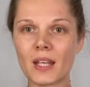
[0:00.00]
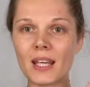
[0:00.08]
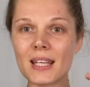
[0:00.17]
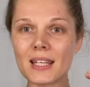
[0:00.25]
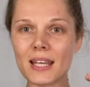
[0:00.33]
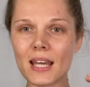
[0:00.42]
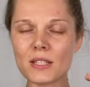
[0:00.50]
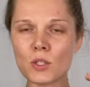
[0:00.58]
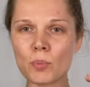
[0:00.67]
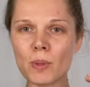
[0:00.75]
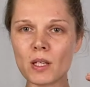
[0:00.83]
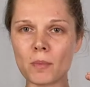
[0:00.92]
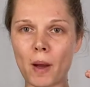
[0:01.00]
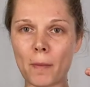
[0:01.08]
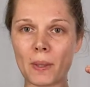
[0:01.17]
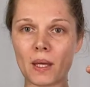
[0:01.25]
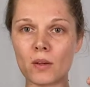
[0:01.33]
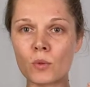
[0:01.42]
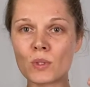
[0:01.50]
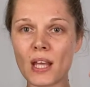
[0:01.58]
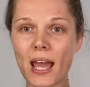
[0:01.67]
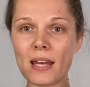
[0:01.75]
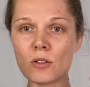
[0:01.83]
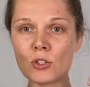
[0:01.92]
In case you pick a puppy whose
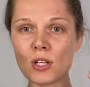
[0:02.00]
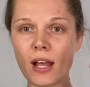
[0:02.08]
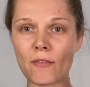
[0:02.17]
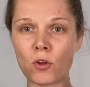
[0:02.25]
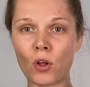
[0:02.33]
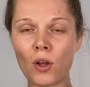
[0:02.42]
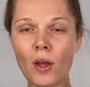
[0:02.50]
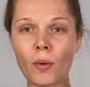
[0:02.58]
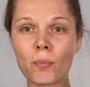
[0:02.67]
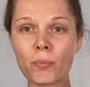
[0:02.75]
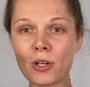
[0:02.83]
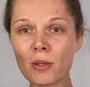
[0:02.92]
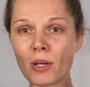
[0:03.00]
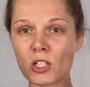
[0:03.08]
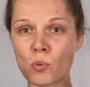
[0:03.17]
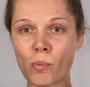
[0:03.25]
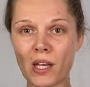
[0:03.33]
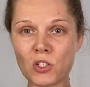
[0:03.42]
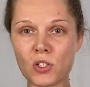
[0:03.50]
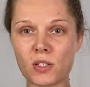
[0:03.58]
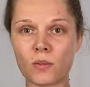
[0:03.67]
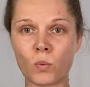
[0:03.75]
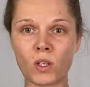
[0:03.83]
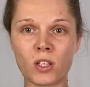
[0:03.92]
energy level pretty much
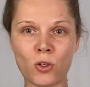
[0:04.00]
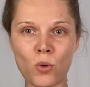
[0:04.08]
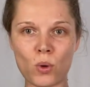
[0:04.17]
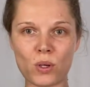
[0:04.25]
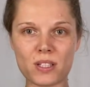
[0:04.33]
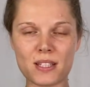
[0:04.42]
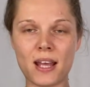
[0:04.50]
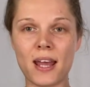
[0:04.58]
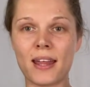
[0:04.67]
matches with yours,